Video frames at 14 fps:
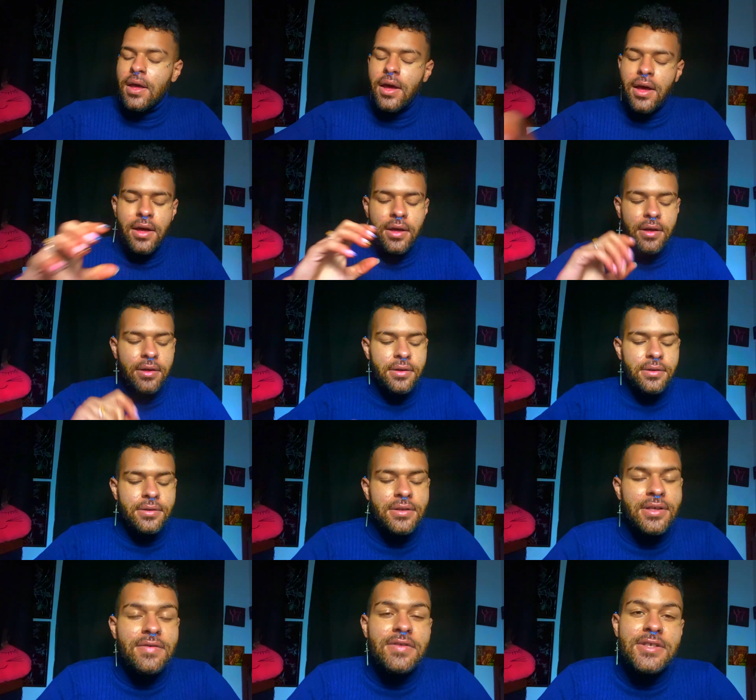uh,
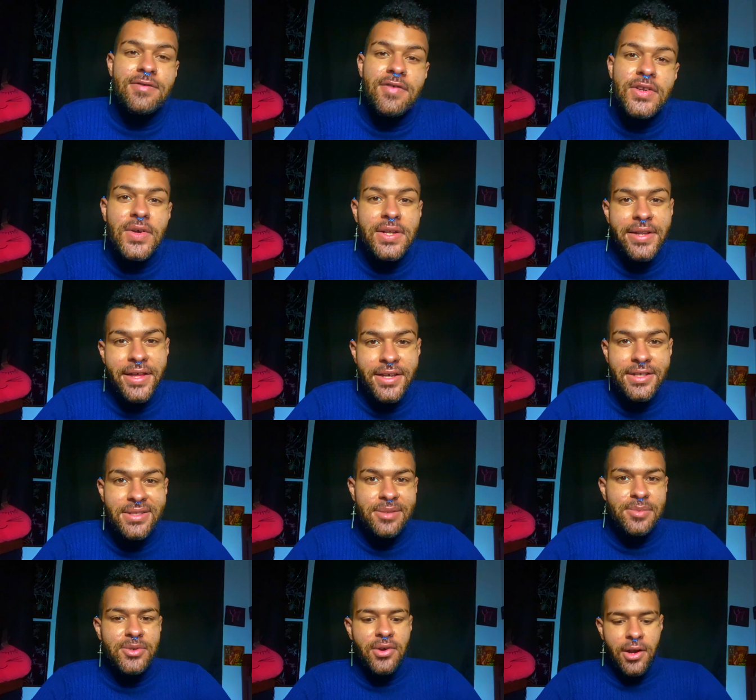give this video a like and
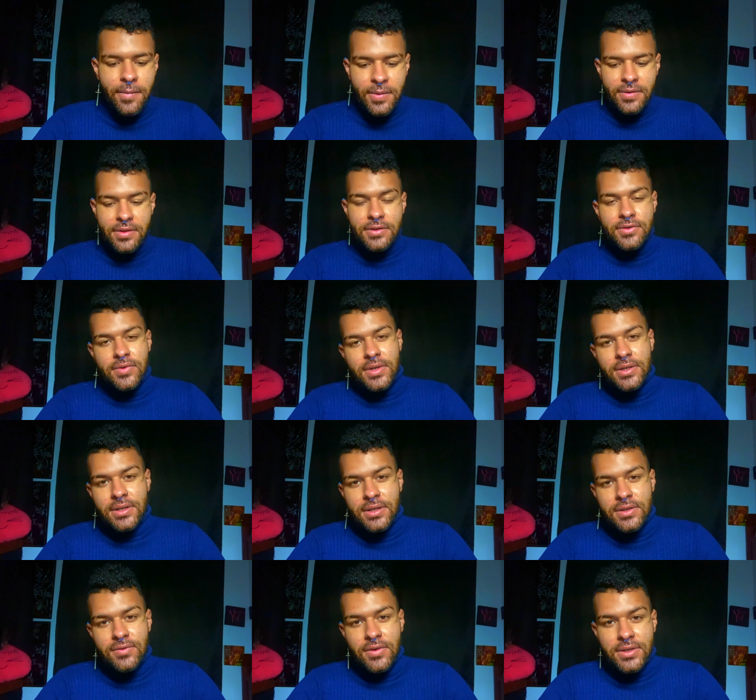subscribe if this reading
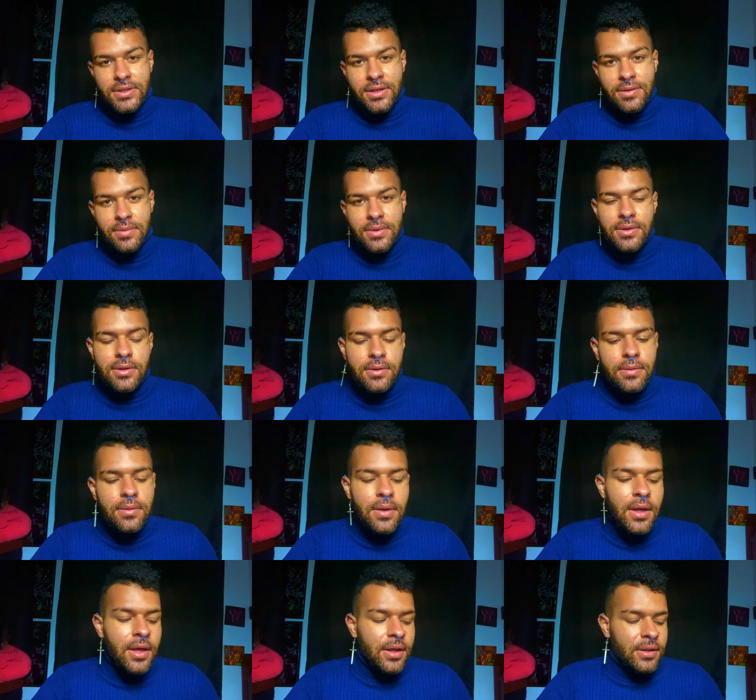does resonate with you,
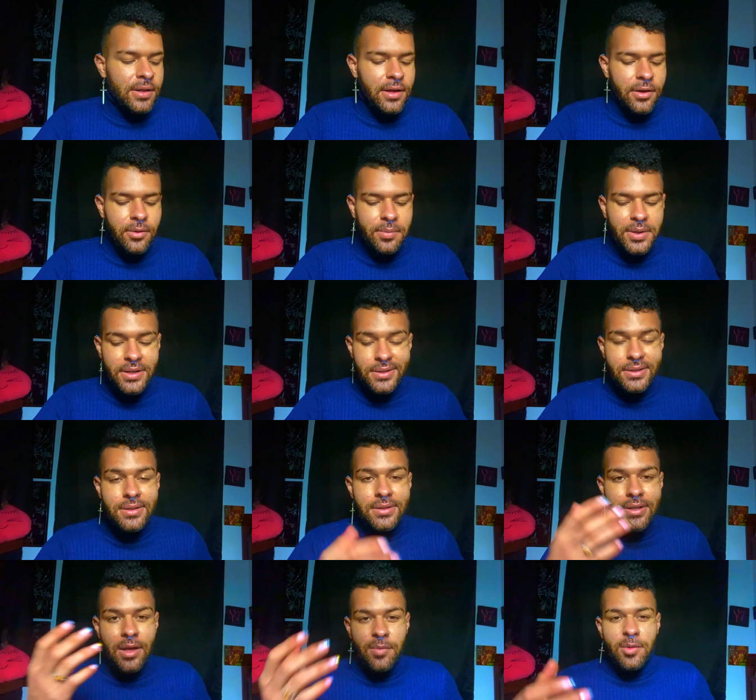Leo, because it does
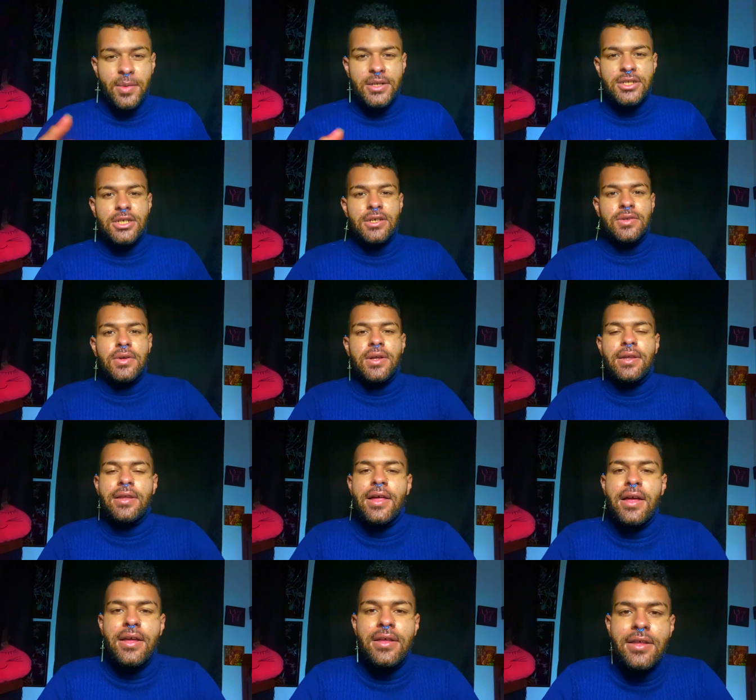help out my channel a
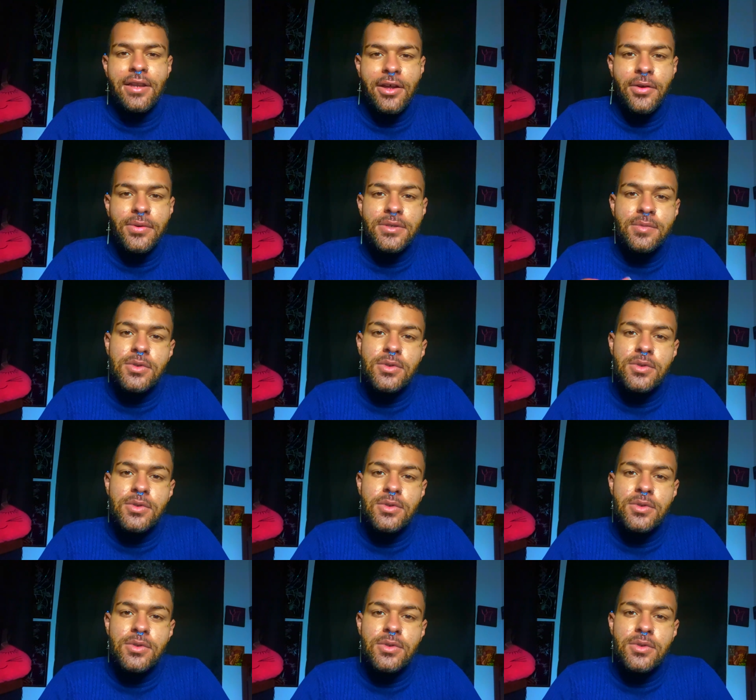lot, and I always am